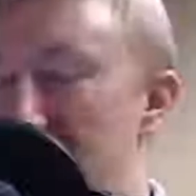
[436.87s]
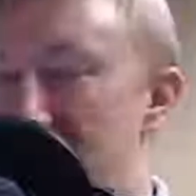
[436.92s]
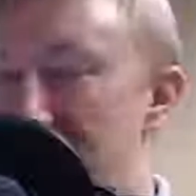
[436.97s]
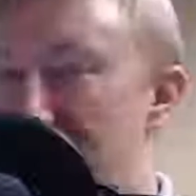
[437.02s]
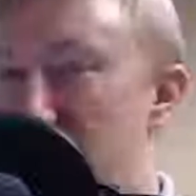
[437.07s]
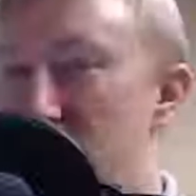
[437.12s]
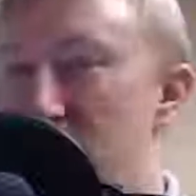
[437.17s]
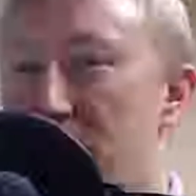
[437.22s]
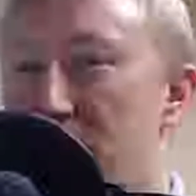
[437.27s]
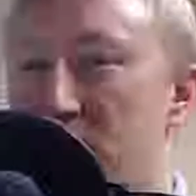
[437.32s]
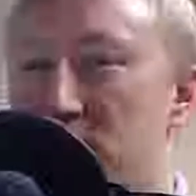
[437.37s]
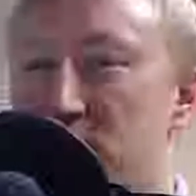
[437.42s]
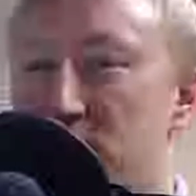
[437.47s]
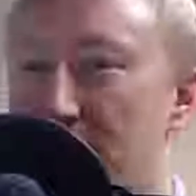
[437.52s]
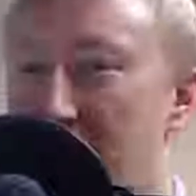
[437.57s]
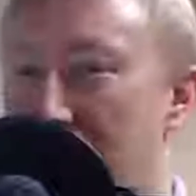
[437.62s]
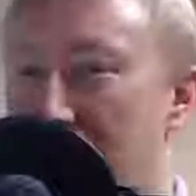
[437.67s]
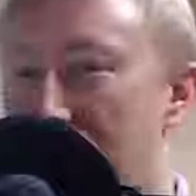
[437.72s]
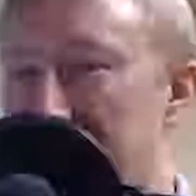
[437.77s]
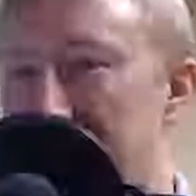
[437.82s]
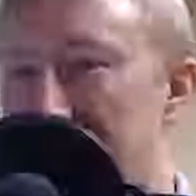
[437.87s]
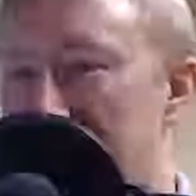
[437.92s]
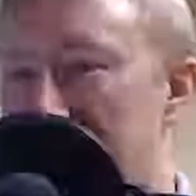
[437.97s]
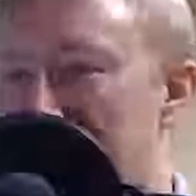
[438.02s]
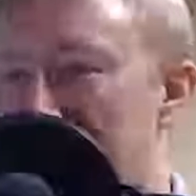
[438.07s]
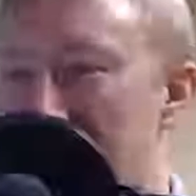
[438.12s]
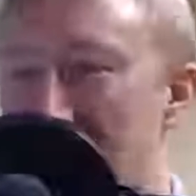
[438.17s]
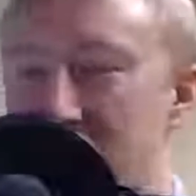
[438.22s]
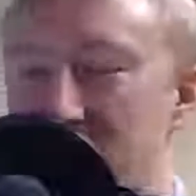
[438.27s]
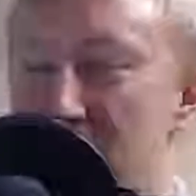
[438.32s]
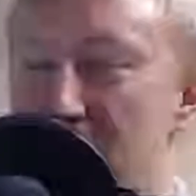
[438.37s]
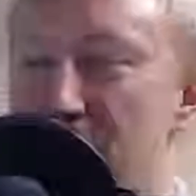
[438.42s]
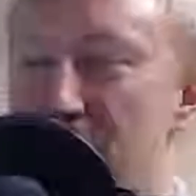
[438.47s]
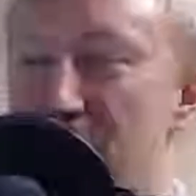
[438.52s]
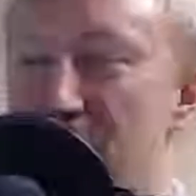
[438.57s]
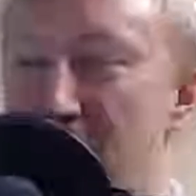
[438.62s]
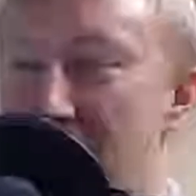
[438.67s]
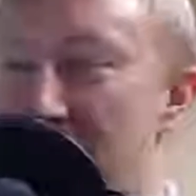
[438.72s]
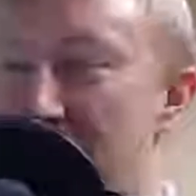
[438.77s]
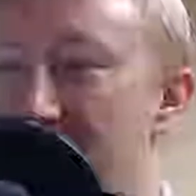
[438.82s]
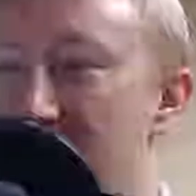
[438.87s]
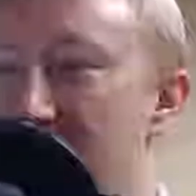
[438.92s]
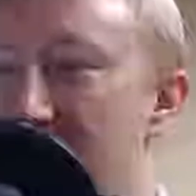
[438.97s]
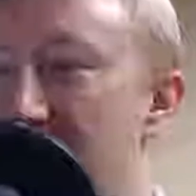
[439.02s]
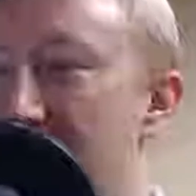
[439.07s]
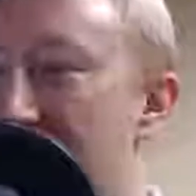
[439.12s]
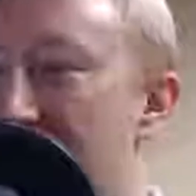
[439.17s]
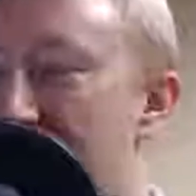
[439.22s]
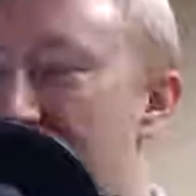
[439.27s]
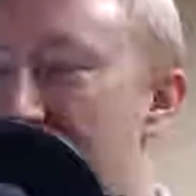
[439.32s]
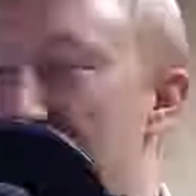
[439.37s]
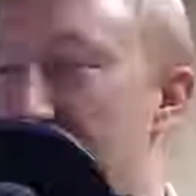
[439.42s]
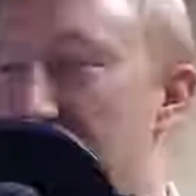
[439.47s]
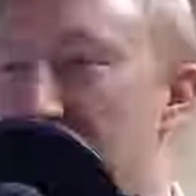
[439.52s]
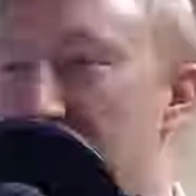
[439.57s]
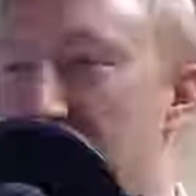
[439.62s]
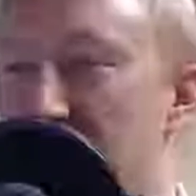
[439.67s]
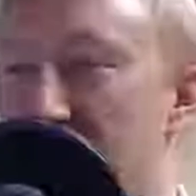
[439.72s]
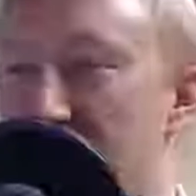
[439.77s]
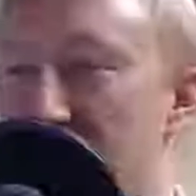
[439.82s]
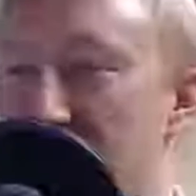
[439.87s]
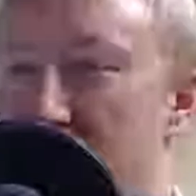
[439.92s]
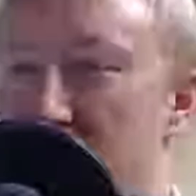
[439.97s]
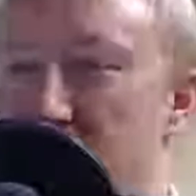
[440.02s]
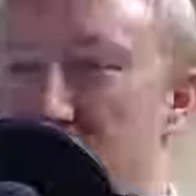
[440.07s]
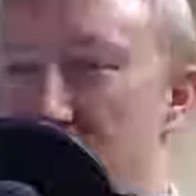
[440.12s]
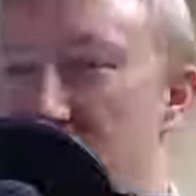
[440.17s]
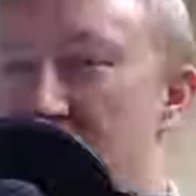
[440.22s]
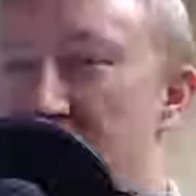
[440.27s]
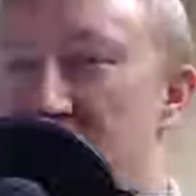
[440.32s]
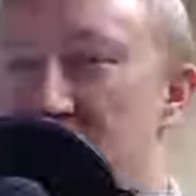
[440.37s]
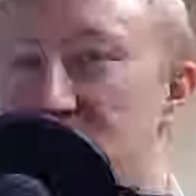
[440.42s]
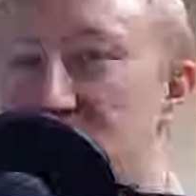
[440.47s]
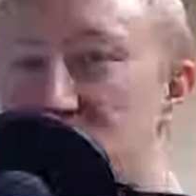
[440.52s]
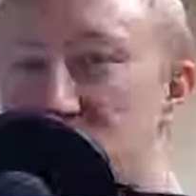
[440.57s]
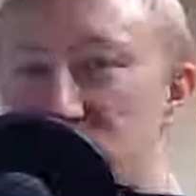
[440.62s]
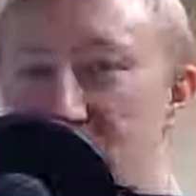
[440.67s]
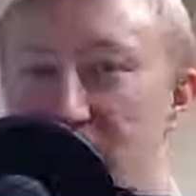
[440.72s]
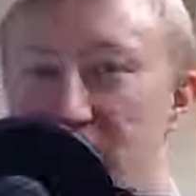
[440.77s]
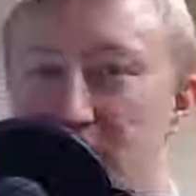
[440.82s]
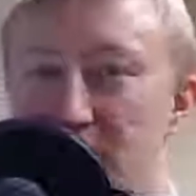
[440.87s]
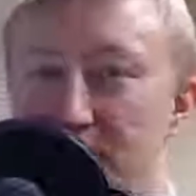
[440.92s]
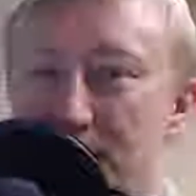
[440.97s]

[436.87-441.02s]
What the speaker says: pretty much debilitated. I was in bed for 3 days straight.